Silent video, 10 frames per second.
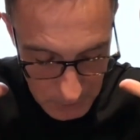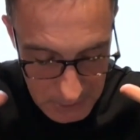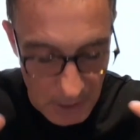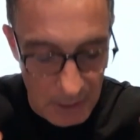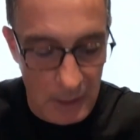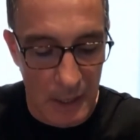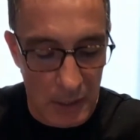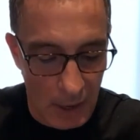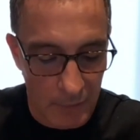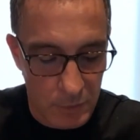It's a,
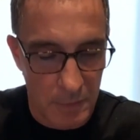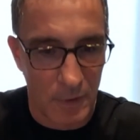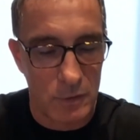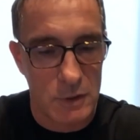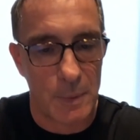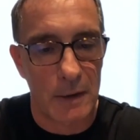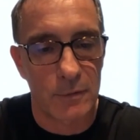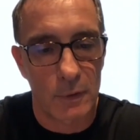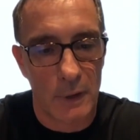you have to be very respectful.